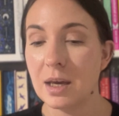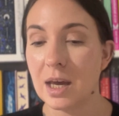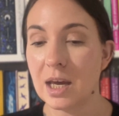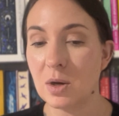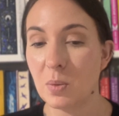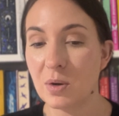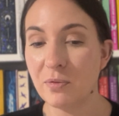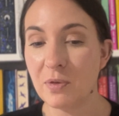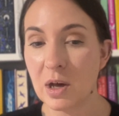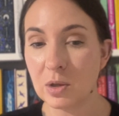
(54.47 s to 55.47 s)
And we're
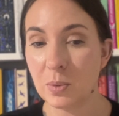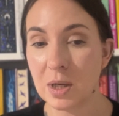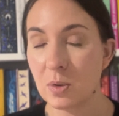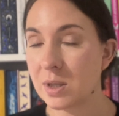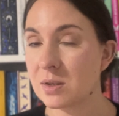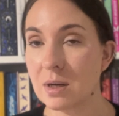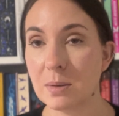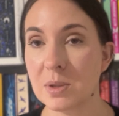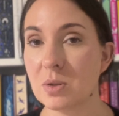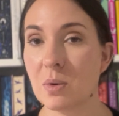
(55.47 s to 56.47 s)
following, quick
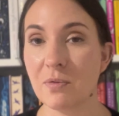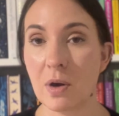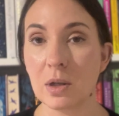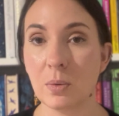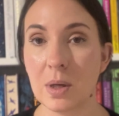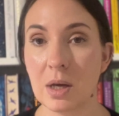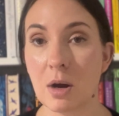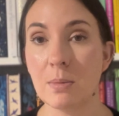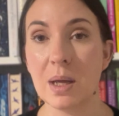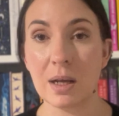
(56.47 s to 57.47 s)
synopsis, we're following
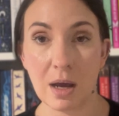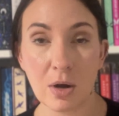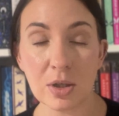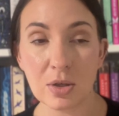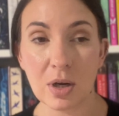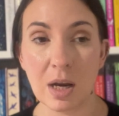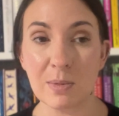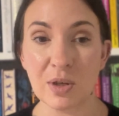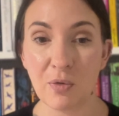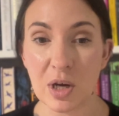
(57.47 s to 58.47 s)
our main character. Her name
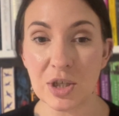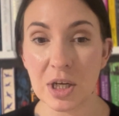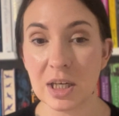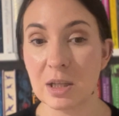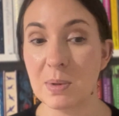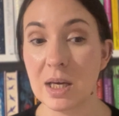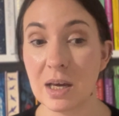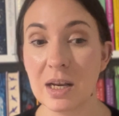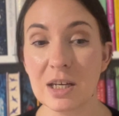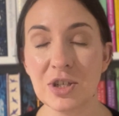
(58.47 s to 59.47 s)
is Frasier. In the
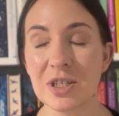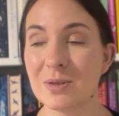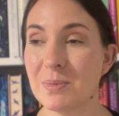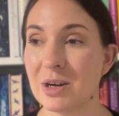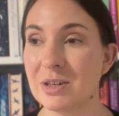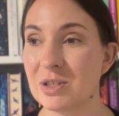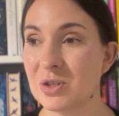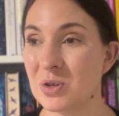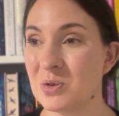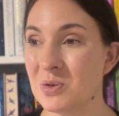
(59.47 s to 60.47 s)
beginning, she's married
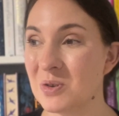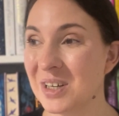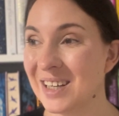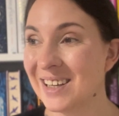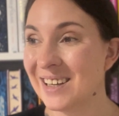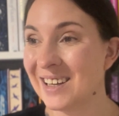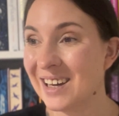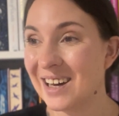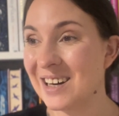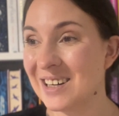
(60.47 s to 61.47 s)
to
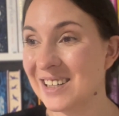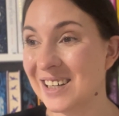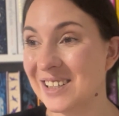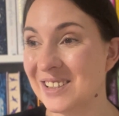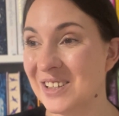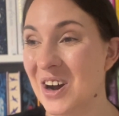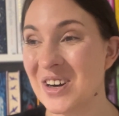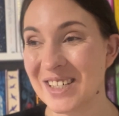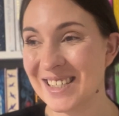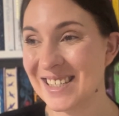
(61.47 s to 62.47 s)
a
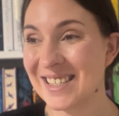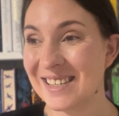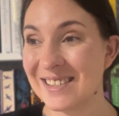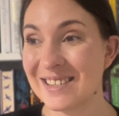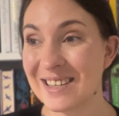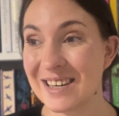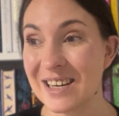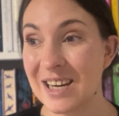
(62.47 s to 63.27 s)
narcissistic